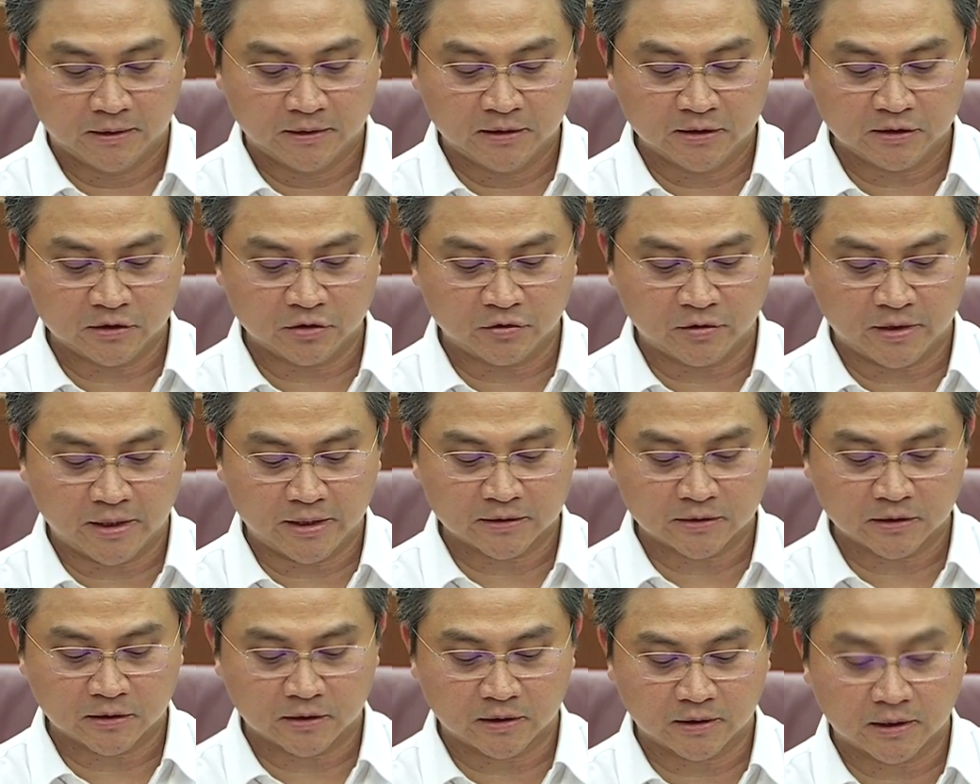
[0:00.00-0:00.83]
This
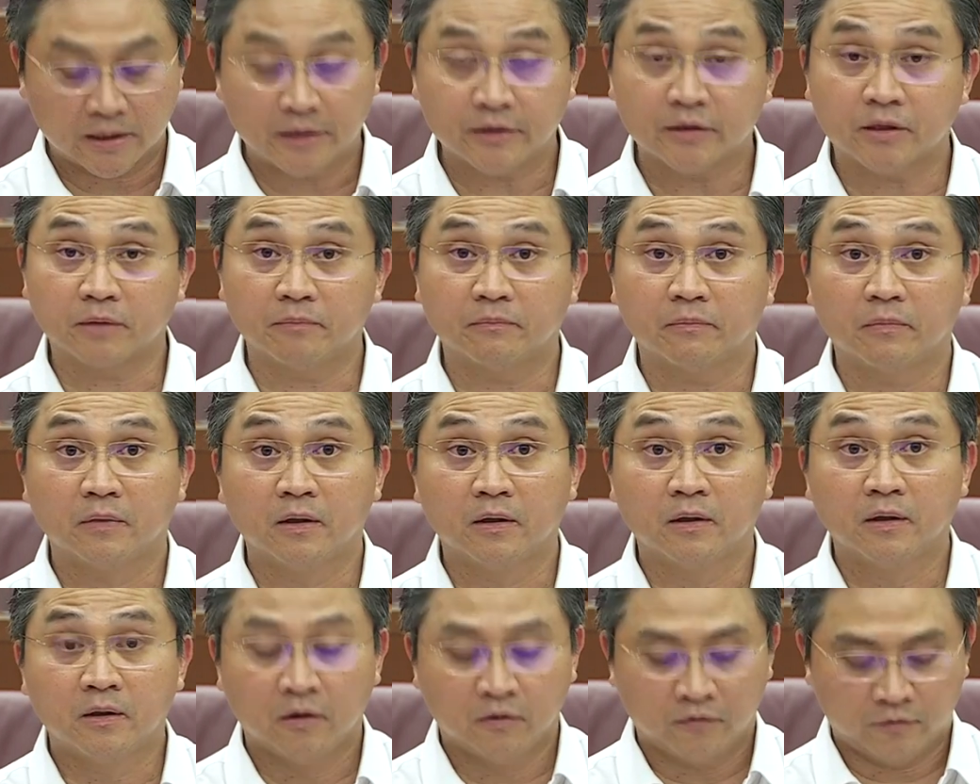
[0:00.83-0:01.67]
creates a conundrum
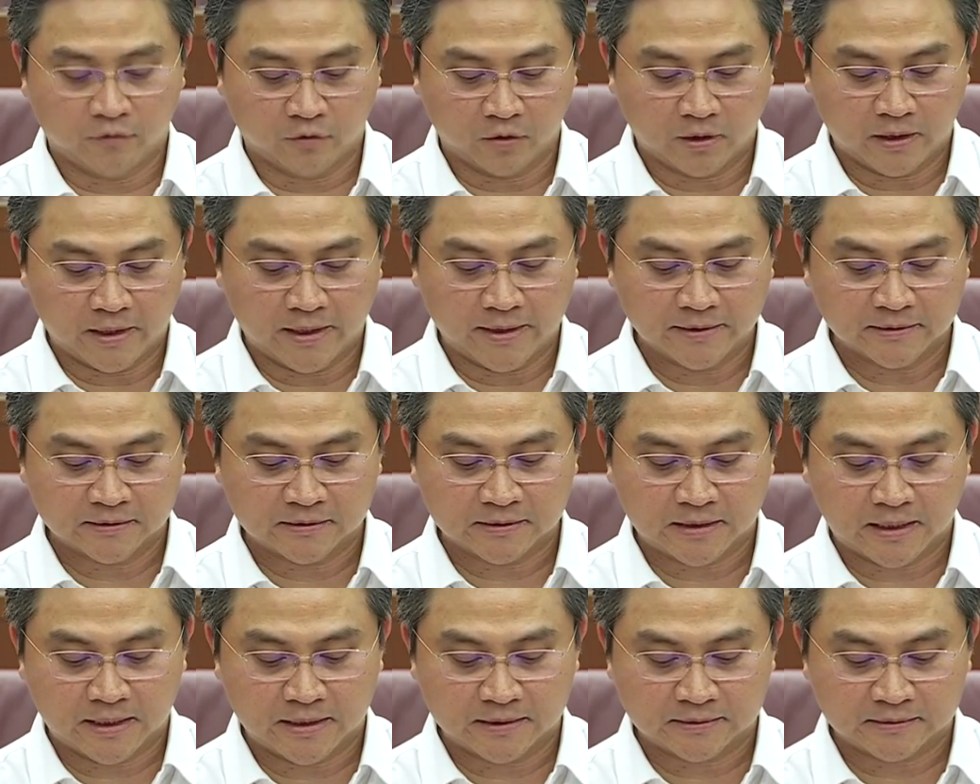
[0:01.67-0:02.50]
for
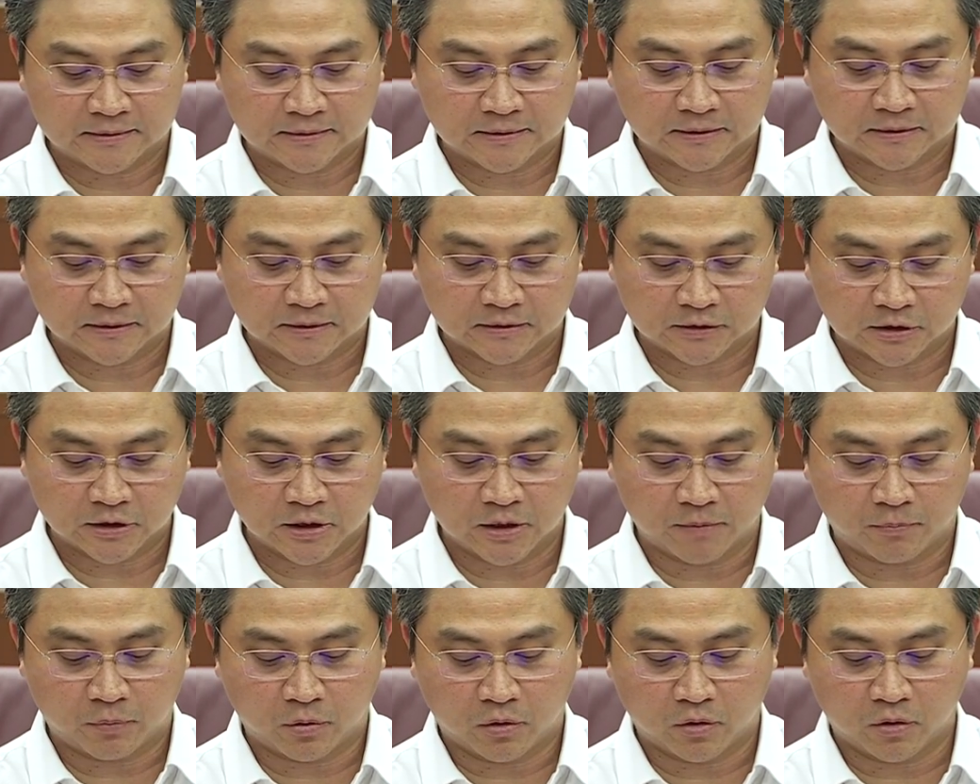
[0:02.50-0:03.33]
land-scarce
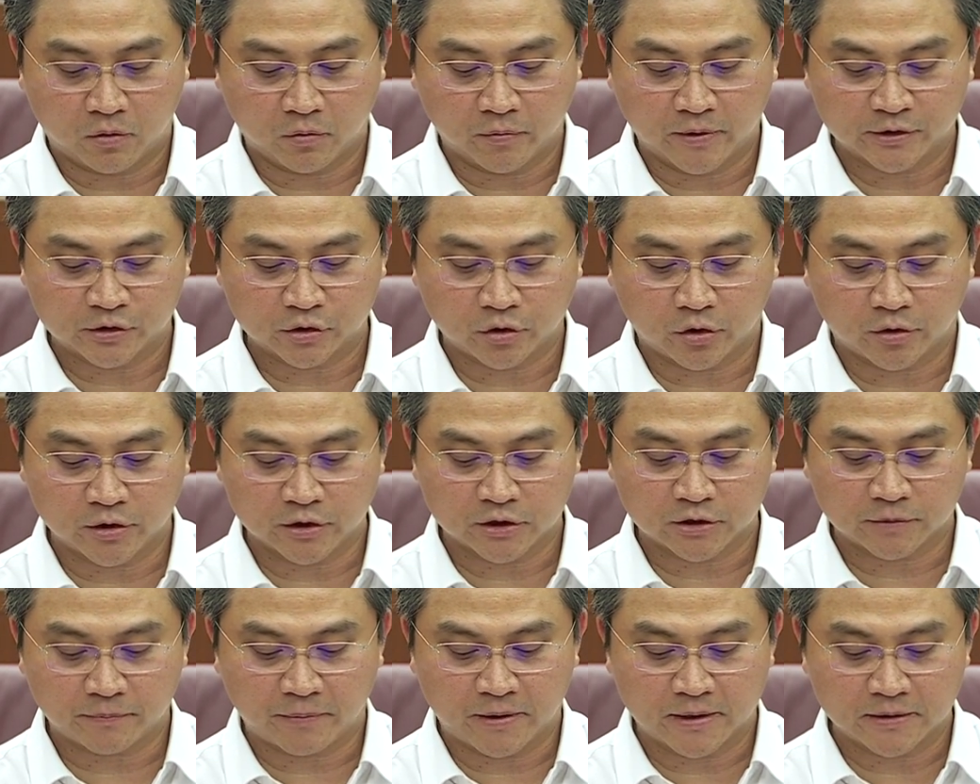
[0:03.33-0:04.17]
Singapore, where
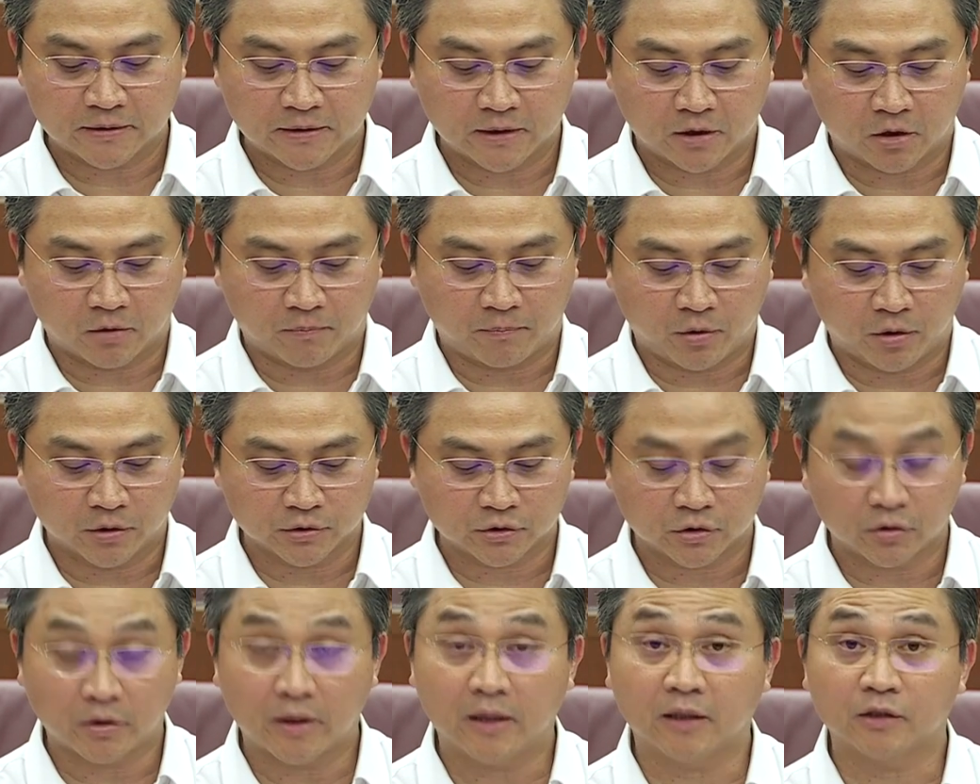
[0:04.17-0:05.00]
storage space at our
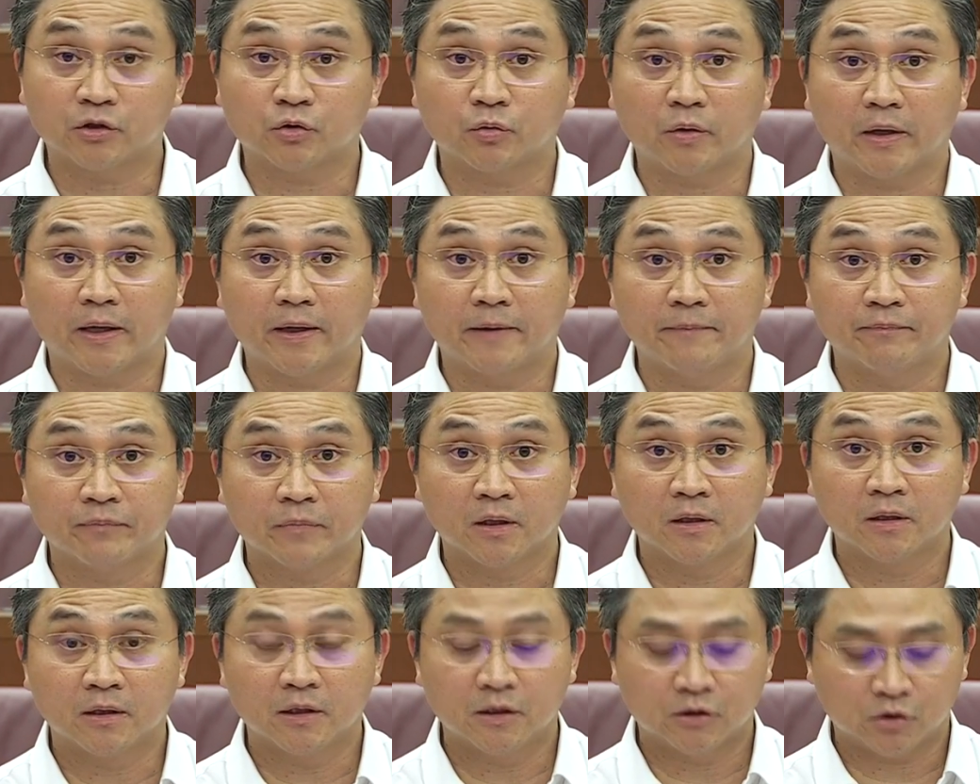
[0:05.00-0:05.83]
ports or elsewhere
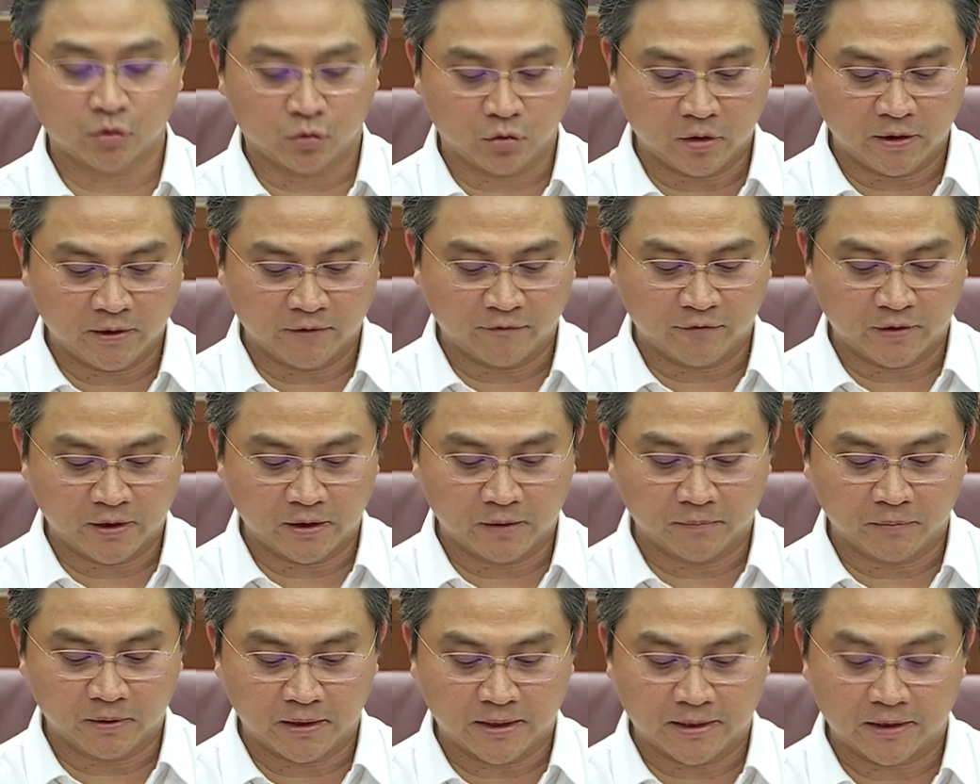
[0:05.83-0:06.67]
is only
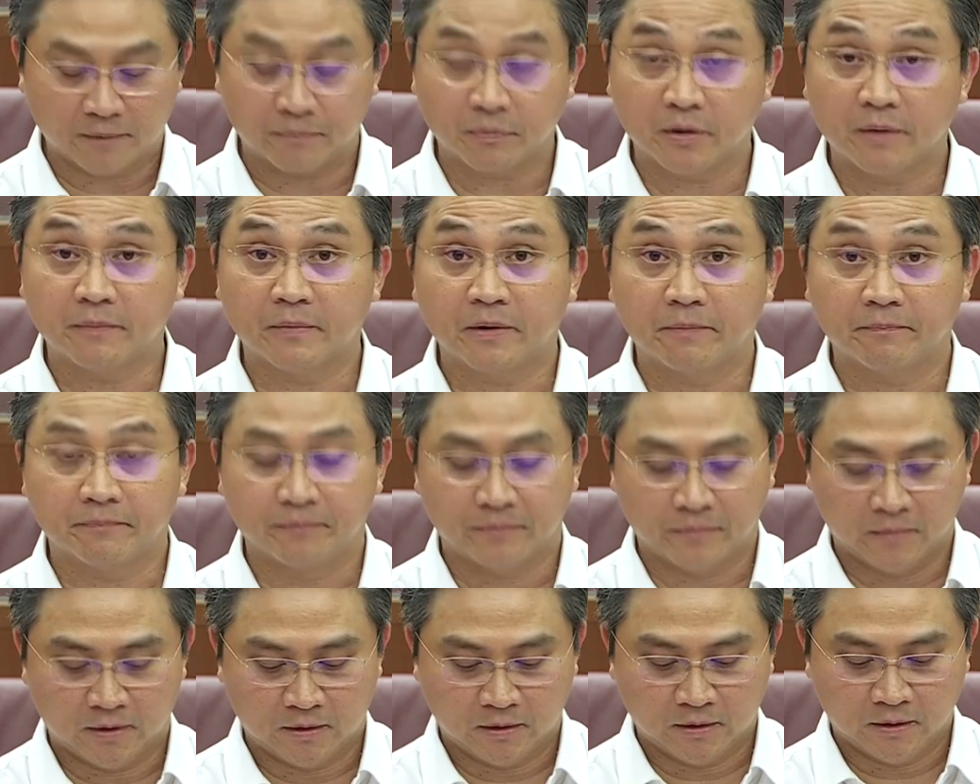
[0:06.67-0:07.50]
available at a premium.
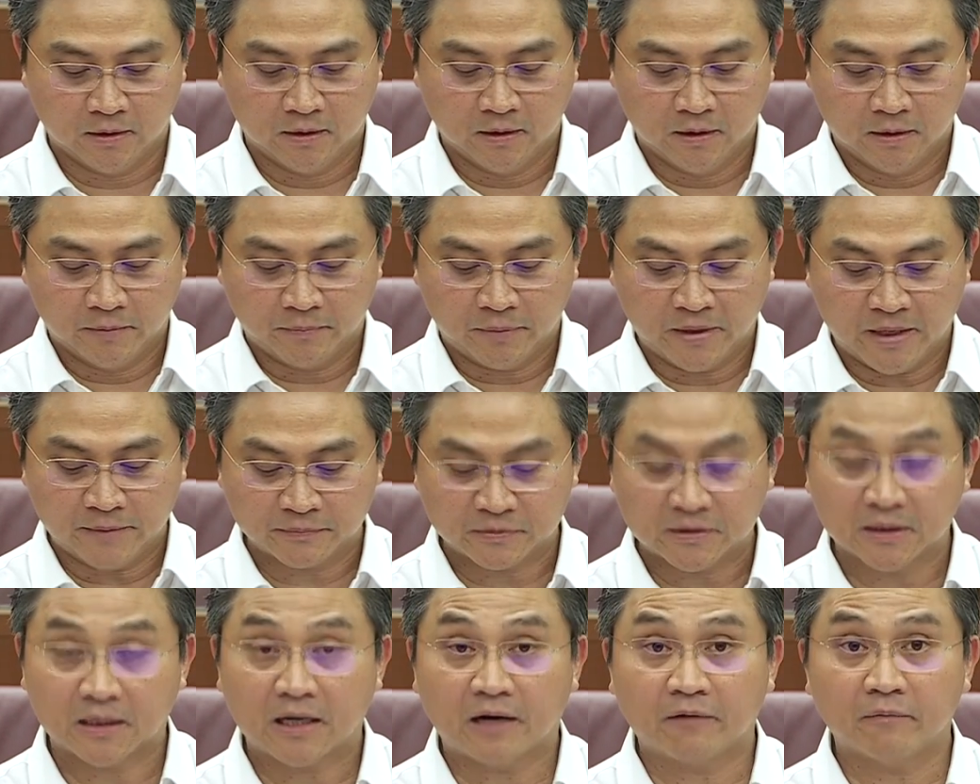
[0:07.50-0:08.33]

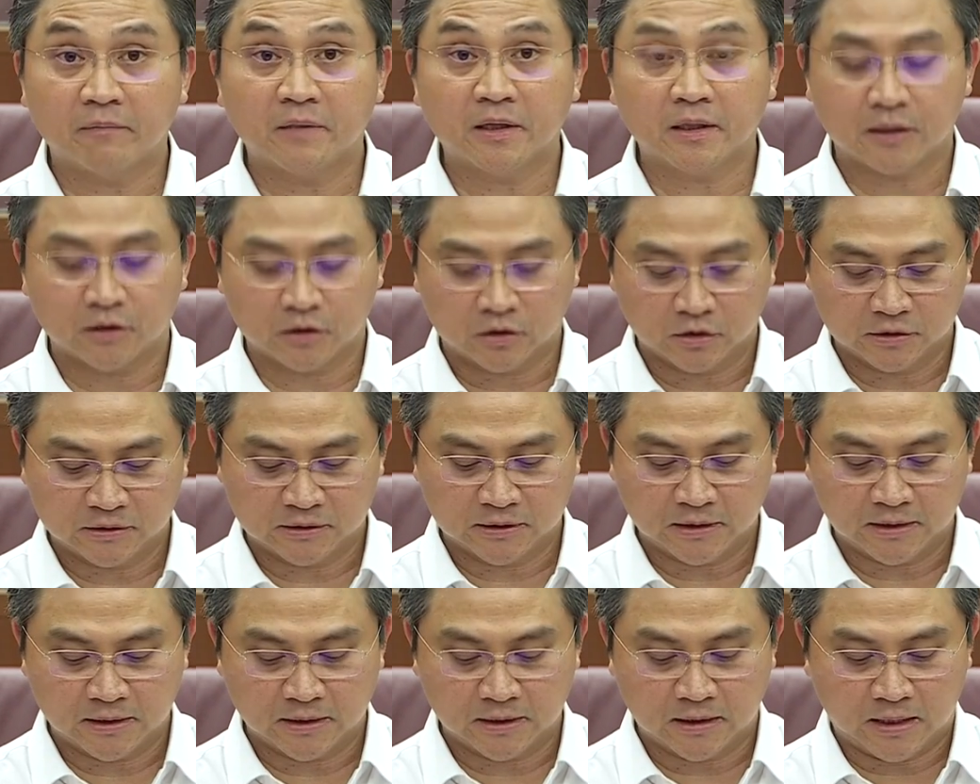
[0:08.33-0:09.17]
Perhaps the government can
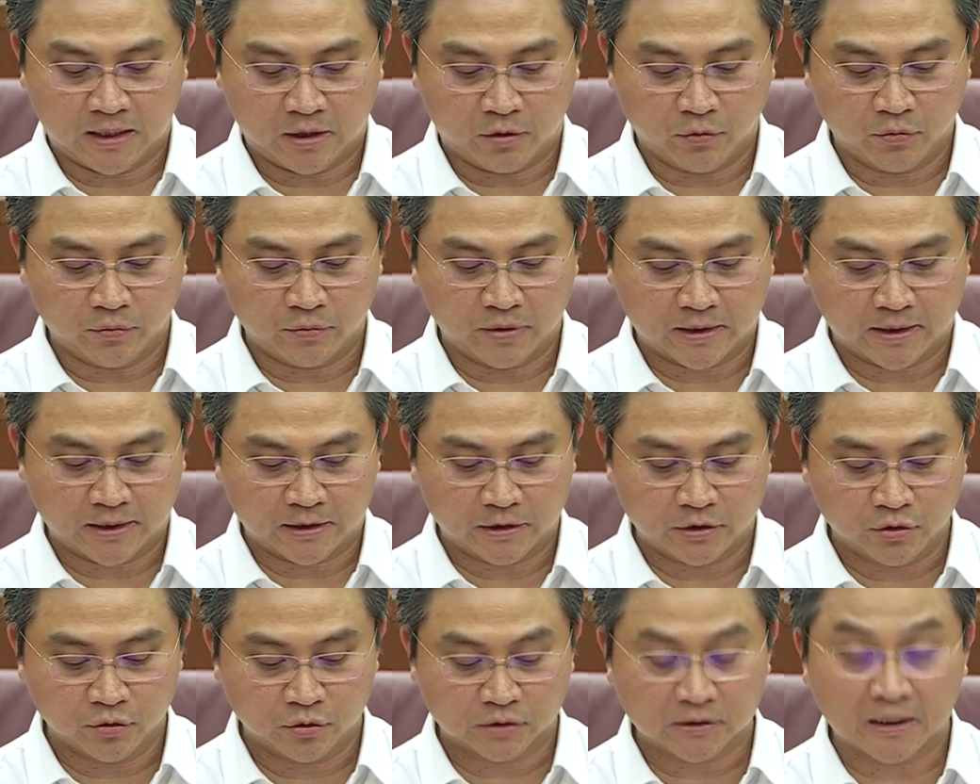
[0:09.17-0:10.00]
consider how we
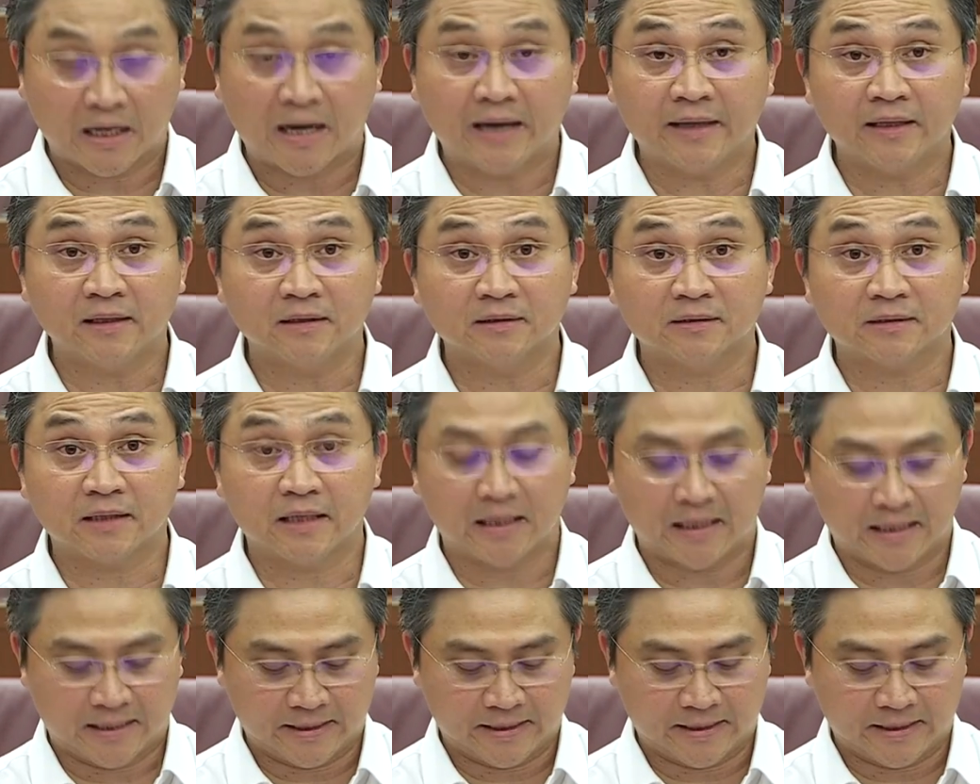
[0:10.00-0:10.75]
can use idle state